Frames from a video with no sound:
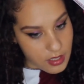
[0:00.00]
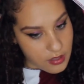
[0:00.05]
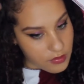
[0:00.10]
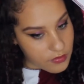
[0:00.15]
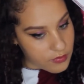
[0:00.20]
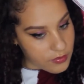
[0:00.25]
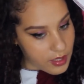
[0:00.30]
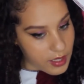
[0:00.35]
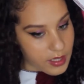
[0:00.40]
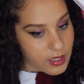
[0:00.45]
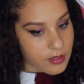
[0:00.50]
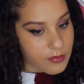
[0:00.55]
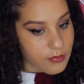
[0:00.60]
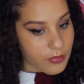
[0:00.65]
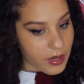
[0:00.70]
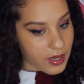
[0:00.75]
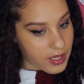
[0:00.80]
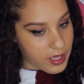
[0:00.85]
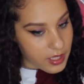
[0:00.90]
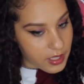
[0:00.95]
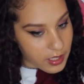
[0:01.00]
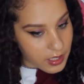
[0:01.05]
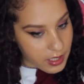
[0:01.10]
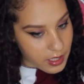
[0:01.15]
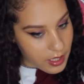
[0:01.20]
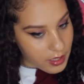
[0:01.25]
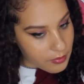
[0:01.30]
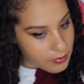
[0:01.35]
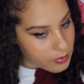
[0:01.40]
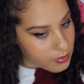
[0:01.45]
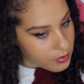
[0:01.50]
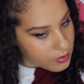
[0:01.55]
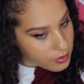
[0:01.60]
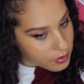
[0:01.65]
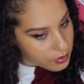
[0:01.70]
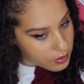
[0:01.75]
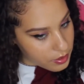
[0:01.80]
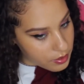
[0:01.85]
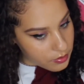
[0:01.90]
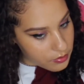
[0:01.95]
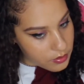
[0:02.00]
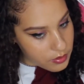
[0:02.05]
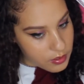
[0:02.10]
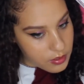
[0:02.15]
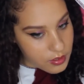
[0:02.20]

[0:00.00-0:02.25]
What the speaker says: of like breaking it up, you know.